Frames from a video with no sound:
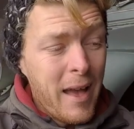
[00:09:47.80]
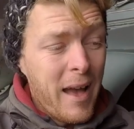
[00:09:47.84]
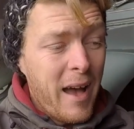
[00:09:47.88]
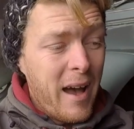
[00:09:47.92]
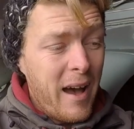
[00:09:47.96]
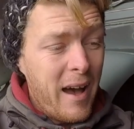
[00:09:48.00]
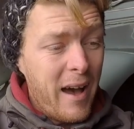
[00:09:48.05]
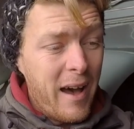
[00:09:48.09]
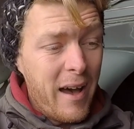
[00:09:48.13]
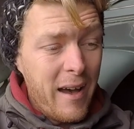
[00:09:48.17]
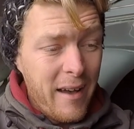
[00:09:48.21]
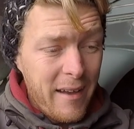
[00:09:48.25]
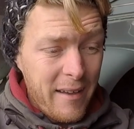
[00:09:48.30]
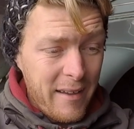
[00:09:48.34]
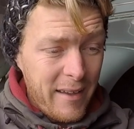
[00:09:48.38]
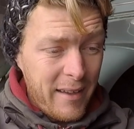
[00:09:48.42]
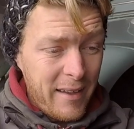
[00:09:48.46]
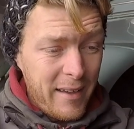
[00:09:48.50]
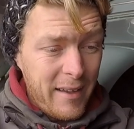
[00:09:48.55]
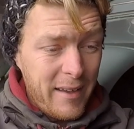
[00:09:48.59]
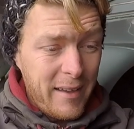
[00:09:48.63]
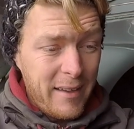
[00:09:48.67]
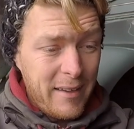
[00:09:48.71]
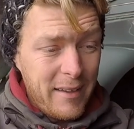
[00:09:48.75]

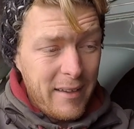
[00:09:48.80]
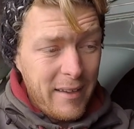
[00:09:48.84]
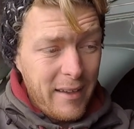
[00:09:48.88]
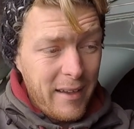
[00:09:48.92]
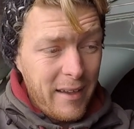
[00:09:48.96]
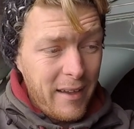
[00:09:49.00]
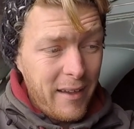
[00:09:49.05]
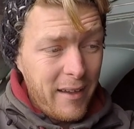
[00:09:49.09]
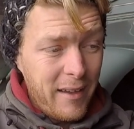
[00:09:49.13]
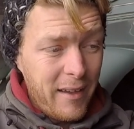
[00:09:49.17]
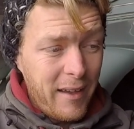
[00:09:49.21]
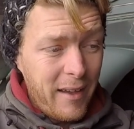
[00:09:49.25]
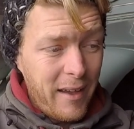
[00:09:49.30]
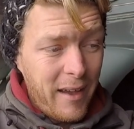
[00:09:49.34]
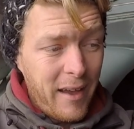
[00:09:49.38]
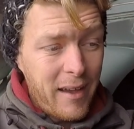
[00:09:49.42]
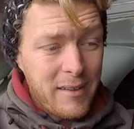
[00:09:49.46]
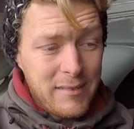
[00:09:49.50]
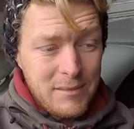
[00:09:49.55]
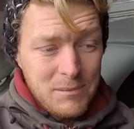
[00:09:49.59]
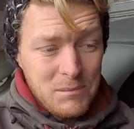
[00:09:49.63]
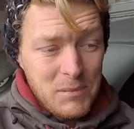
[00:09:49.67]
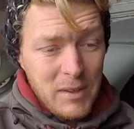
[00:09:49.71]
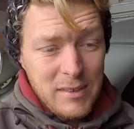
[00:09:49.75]

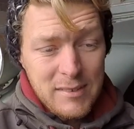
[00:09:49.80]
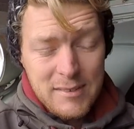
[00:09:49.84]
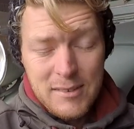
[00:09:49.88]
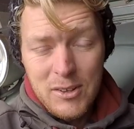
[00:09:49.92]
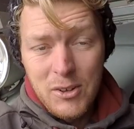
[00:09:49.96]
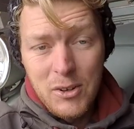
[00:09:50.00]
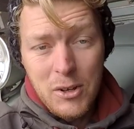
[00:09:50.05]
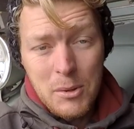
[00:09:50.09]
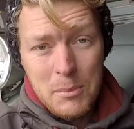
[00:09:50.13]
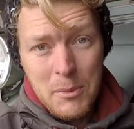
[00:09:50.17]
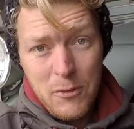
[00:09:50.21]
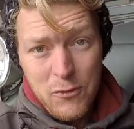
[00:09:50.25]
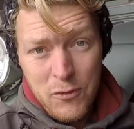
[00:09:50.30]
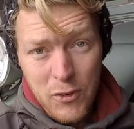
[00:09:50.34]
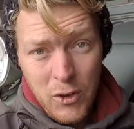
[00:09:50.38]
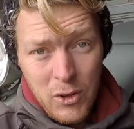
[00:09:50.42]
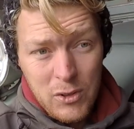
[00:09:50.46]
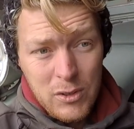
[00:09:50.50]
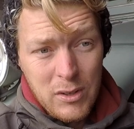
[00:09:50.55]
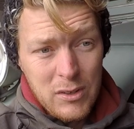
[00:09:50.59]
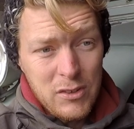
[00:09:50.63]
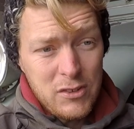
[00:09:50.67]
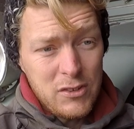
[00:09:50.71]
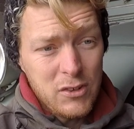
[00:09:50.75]
And it's still going to be
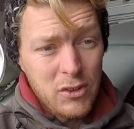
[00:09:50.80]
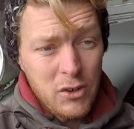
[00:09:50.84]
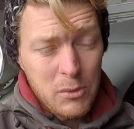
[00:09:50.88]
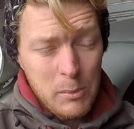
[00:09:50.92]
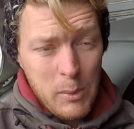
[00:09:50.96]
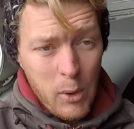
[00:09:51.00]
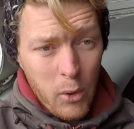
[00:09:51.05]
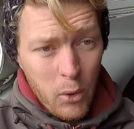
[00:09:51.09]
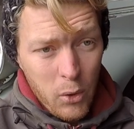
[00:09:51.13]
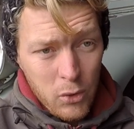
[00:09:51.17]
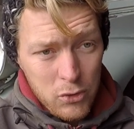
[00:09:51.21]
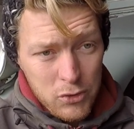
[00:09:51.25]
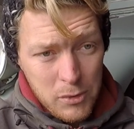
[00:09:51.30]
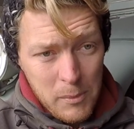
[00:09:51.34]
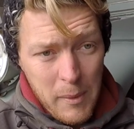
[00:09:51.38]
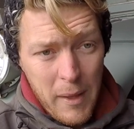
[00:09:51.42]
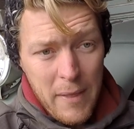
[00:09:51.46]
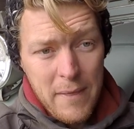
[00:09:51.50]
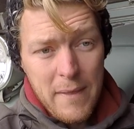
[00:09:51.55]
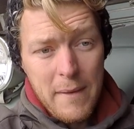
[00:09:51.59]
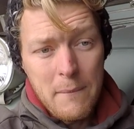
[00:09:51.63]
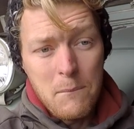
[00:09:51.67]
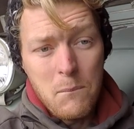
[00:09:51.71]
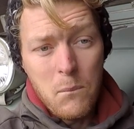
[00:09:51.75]
fun, and it's still going to be awesome.
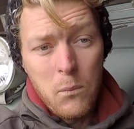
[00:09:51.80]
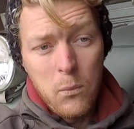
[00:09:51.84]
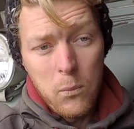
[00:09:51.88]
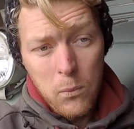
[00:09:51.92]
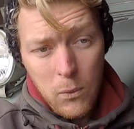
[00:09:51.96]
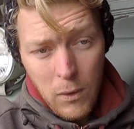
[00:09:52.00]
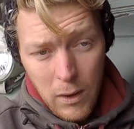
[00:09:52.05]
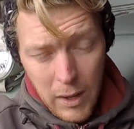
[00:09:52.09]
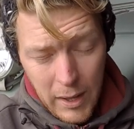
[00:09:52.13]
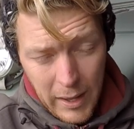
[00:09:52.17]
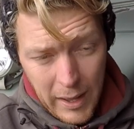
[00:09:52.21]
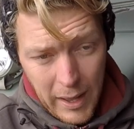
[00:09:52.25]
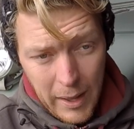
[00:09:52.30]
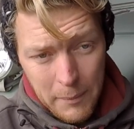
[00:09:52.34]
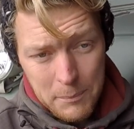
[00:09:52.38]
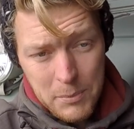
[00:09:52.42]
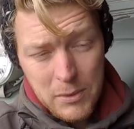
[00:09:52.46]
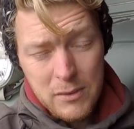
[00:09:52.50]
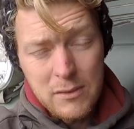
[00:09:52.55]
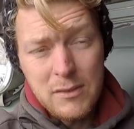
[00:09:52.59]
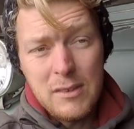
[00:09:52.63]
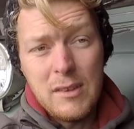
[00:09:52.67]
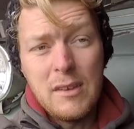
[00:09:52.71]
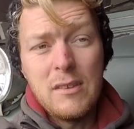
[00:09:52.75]
And then what
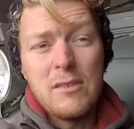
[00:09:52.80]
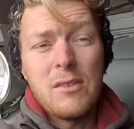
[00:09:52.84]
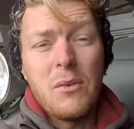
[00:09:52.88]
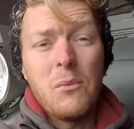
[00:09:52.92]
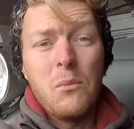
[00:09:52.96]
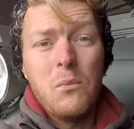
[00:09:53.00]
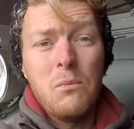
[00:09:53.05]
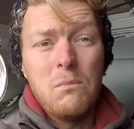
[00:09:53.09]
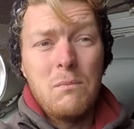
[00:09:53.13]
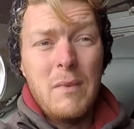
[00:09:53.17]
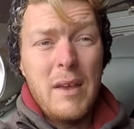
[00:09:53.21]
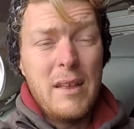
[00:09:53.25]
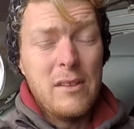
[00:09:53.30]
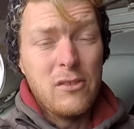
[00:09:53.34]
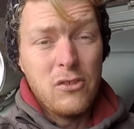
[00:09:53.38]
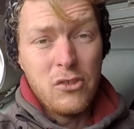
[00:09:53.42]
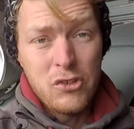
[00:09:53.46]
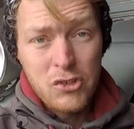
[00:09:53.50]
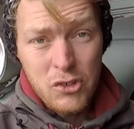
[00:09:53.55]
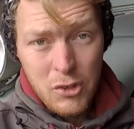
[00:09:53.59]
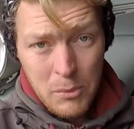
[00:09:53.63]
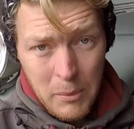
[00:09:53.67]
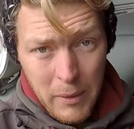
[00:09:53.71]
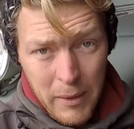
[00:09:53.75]
happens is, in
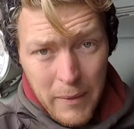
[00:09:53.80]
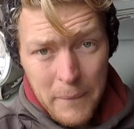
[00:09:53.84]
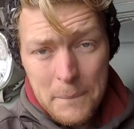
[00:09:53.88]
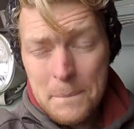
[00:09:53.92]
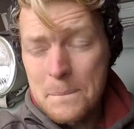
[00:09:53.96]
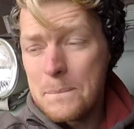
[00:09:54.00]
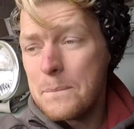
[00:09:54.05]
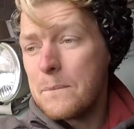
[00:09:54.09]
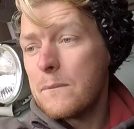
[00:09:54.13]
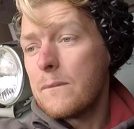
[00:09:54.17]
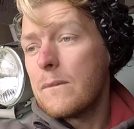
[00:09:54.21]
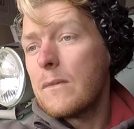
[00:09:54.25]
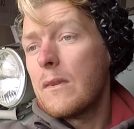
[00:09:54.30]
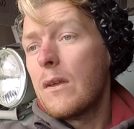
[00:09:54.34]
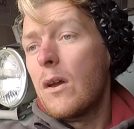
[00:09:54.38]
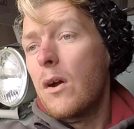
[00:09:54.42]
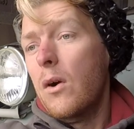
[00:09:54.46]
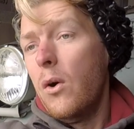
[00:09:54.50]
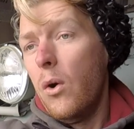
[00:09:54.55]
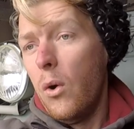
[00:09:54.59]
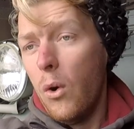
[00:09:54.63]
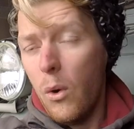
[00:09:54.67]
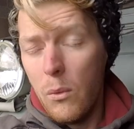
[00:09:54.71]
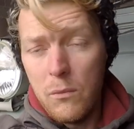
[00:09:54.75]
summer,
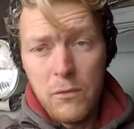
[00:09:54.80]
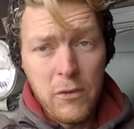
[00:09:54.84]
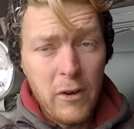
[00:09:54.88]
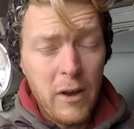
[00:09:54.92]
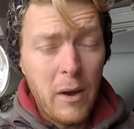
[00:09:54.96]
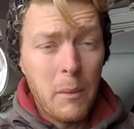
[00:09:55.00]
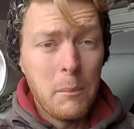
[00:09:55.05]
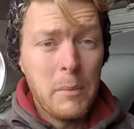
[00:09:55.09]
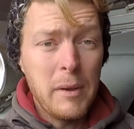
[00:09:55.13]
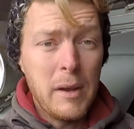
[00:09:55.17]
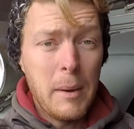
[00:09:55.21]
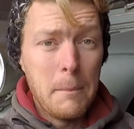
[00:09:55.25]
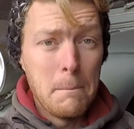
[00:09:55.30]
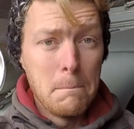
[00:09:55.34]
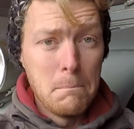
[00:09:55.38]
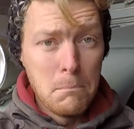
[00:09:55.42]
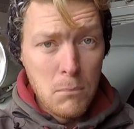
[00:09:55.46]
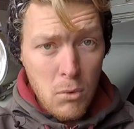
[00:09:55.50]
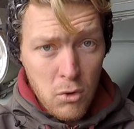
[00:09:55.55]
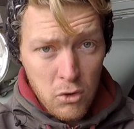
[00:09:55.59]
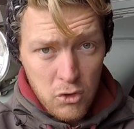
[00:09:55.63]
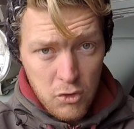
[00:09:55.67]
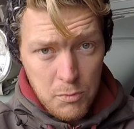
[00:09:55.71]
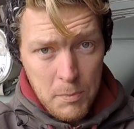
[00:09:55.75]
hopefully I'll be in a
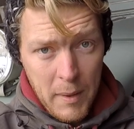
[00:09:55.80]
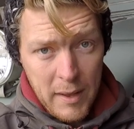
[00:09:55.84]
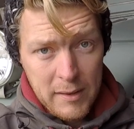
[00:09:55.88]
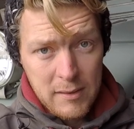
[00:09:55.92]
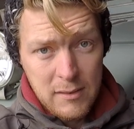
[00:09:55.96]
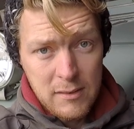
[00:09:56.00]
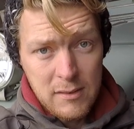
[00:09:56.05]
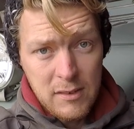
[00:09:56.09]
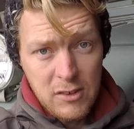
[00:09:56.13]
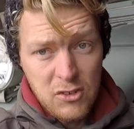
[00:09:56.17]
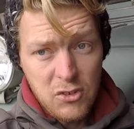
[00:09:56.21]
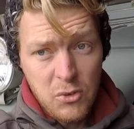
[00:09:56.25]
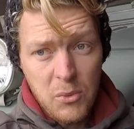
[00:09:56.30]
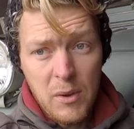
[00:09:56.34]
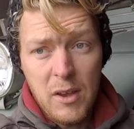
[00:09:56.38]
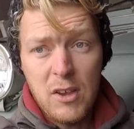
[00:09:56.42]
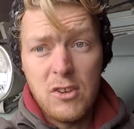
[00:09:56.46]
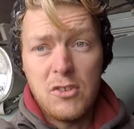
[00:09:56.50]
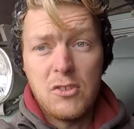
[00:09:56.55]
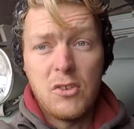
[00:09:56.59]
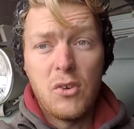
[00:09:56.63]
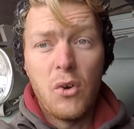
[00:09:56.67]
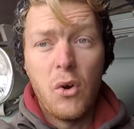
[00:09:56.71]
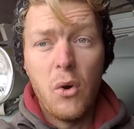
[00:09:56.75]
much better
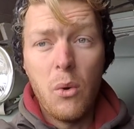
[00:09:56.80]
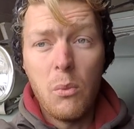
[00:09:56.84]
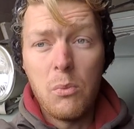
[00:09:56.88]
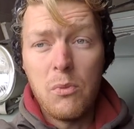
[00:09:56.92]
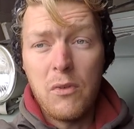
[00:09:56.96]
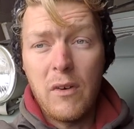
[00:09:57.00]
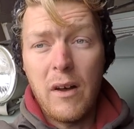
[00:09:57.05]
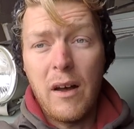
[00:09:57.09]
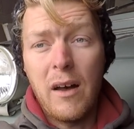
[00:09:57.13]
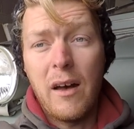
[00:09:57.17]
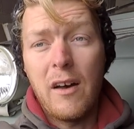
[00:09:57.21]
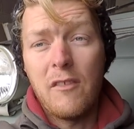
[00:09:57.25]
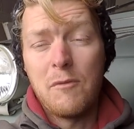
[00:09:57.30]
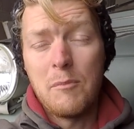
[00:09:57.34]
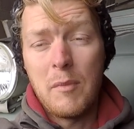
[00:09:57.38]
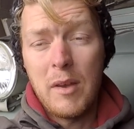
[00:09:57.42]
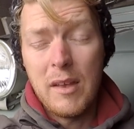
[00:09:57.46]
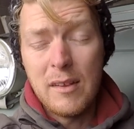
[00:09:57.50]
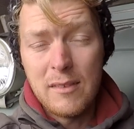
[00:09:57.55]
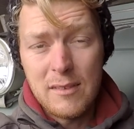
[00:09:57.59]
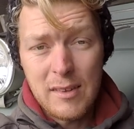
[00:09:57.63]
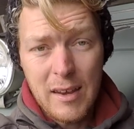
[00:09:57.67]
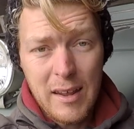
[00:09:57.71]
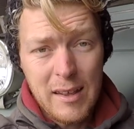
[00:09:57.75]
situation. Hopefully I'll have my
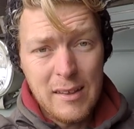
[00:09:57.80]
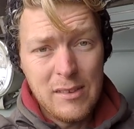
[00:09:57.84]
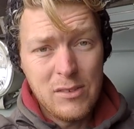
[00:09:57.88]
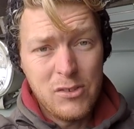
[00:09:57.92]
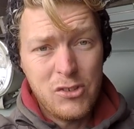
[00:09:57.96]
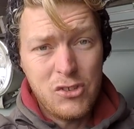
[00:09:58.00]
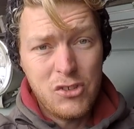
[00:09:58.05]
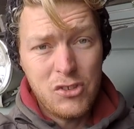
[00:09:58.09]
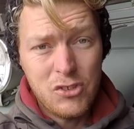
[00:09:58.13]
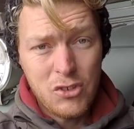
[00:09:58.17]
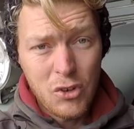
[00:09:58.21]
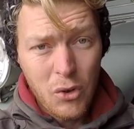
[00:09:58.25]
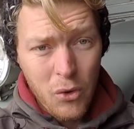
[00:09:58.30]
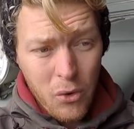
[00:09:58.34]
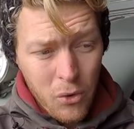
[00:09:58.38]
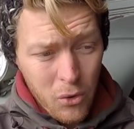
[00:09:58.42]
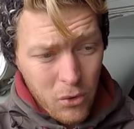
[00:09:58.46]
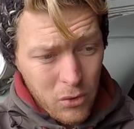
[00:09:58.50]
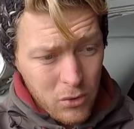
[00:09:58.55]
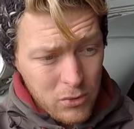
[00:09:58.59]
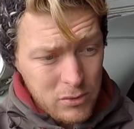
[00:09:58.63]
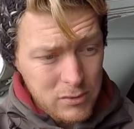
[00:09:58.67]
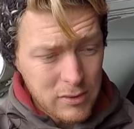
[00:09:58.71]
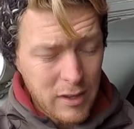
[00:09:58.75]
internet
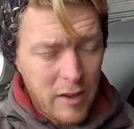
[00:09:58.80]
installed.